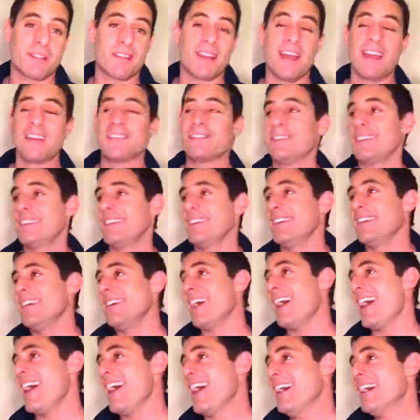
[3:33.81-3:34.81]
life?
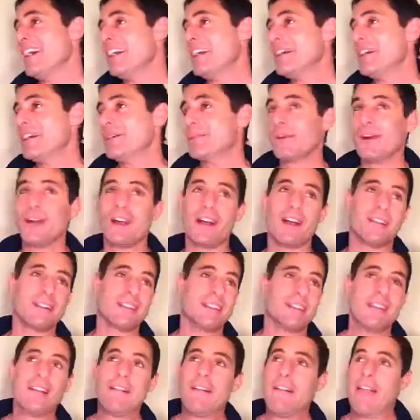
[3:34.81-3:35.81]

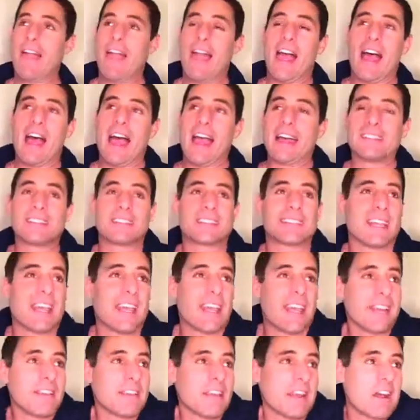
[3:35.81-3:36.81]
Well, I'd
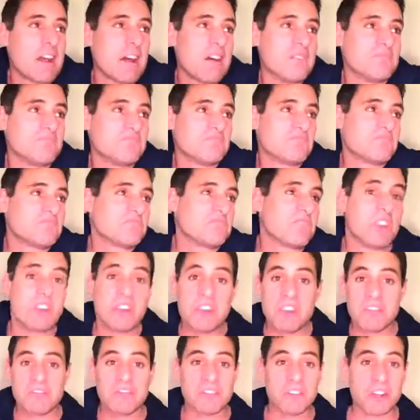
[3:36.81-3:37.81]
say,
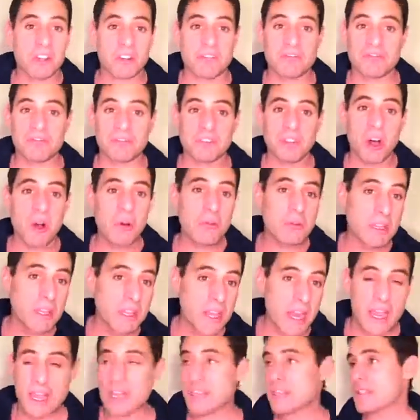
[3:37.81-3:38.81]
full of
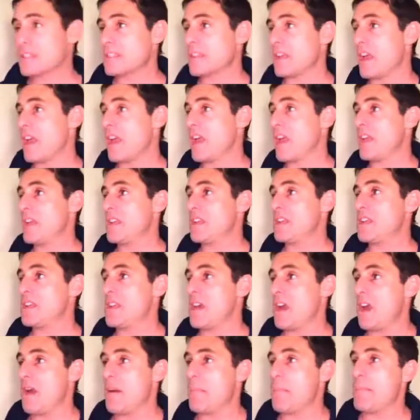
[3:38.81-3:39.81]
loneliness and
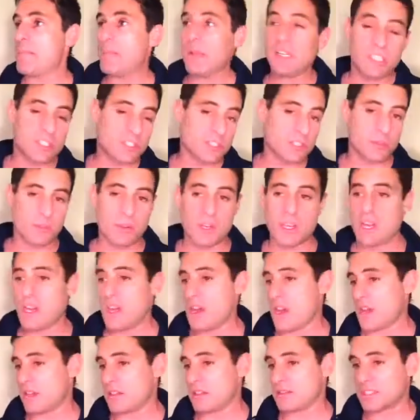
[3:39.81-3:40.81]

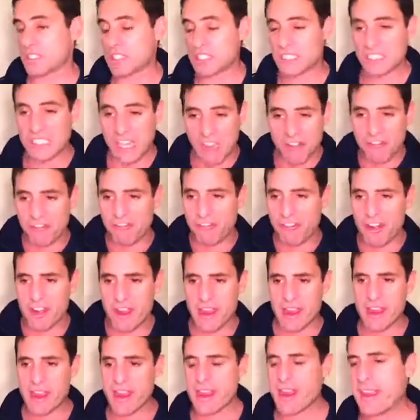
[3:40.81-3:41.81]
misery and
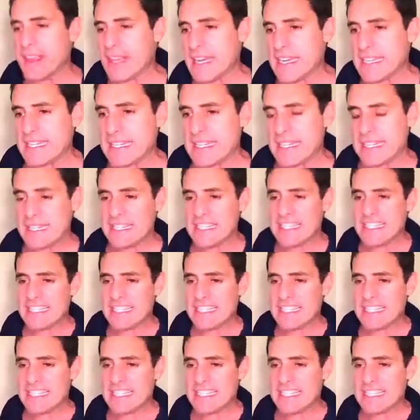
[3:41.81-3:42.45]
suffering and